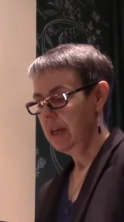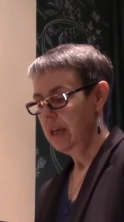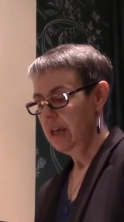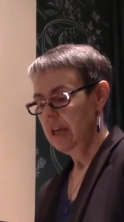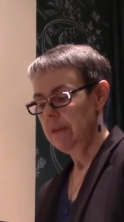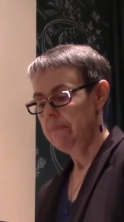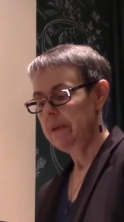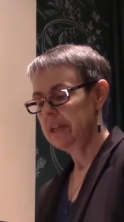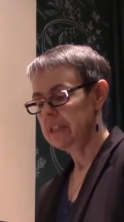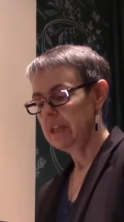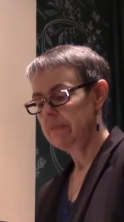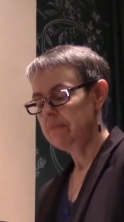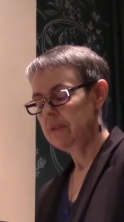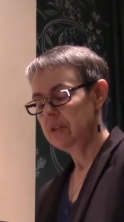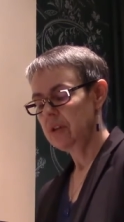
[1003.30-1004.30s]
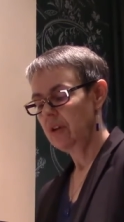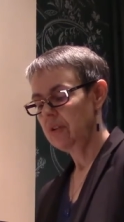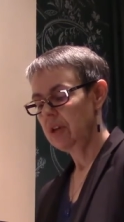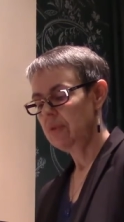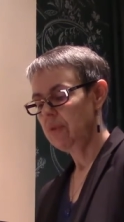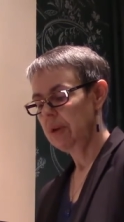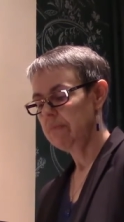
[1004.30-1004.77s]
He picked up the
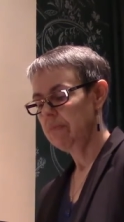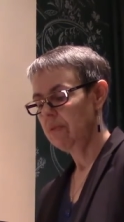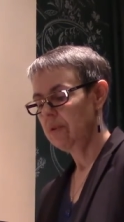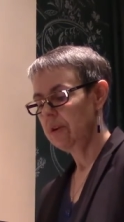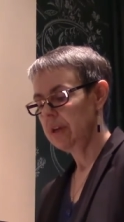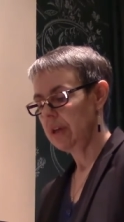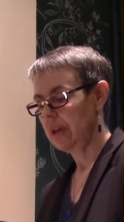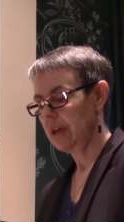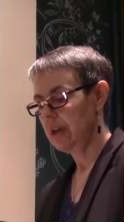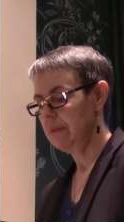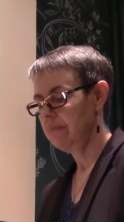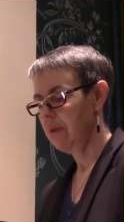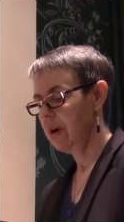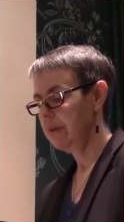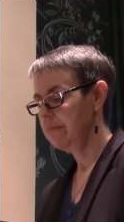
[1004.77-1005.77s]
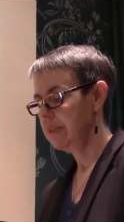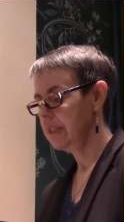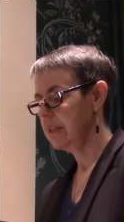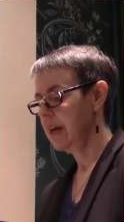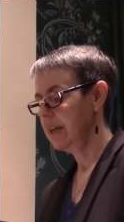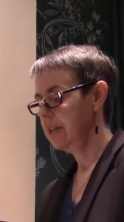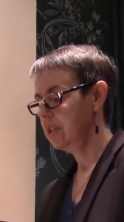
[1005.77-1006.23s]
soaking wet boy and brought him
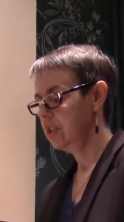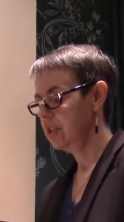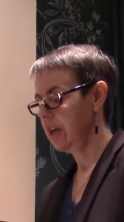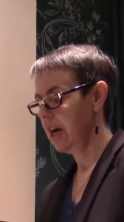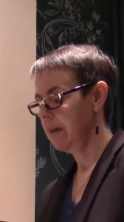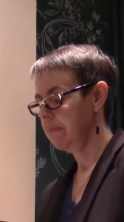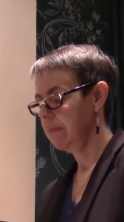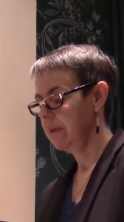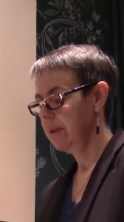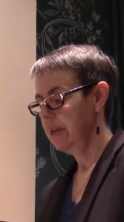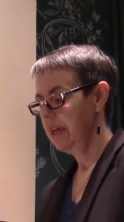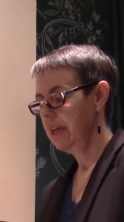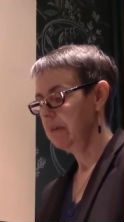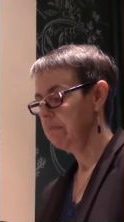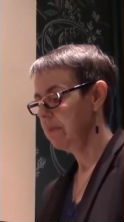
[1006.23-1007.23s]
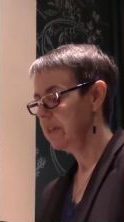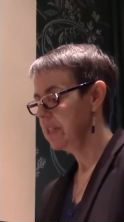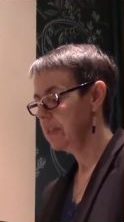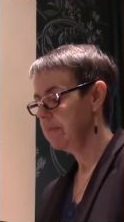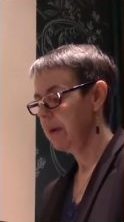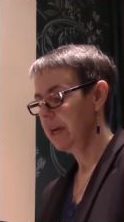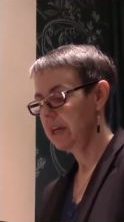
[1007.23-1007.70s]
inside his shop and placed
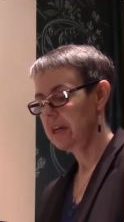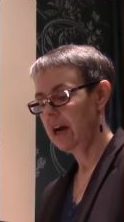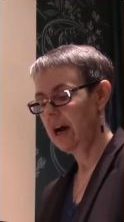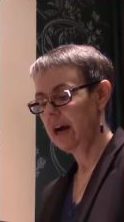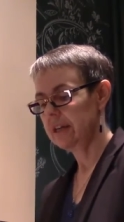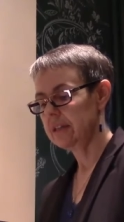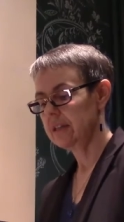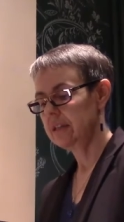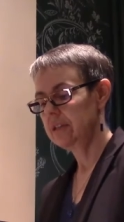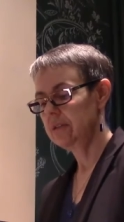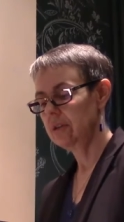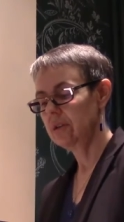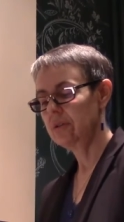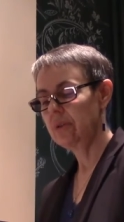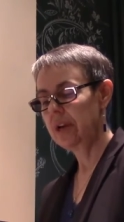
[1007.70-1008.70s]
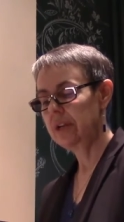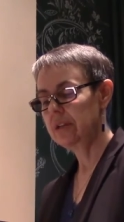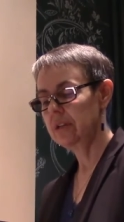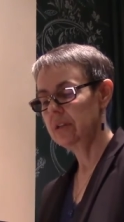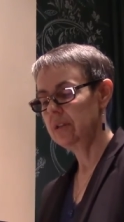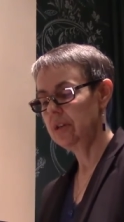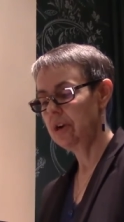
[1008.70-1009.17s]
him on a cot near a great
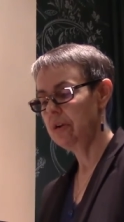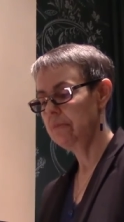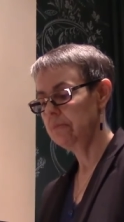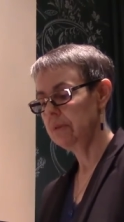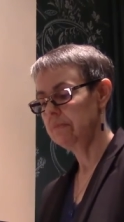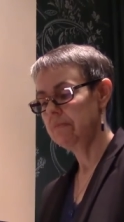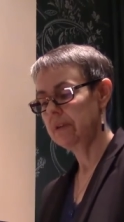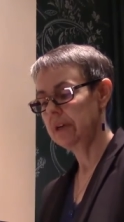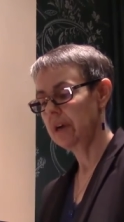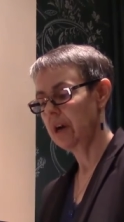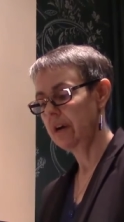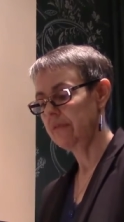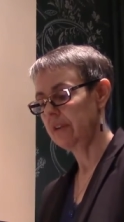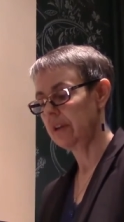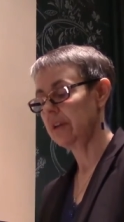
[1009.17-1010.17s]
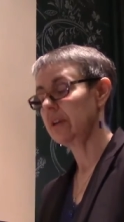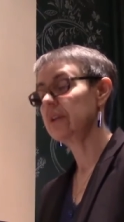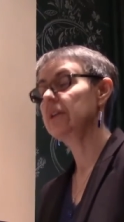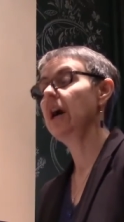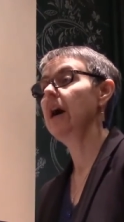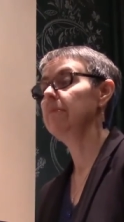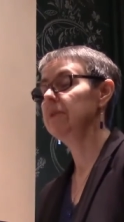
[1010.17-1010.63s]
domed brick oven
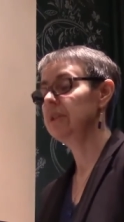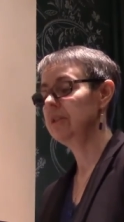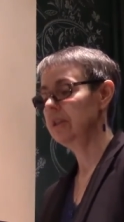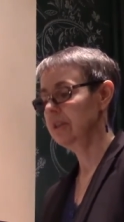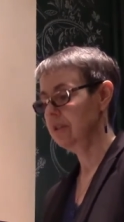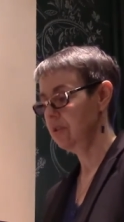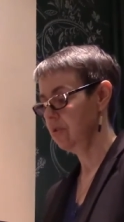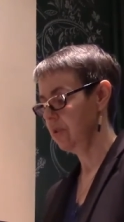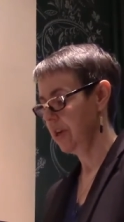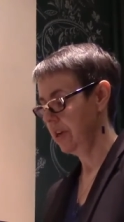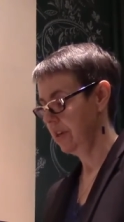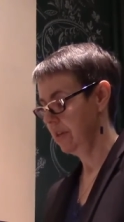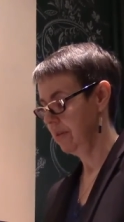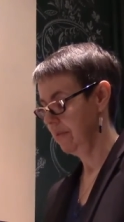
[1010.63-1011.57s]
common to his trade.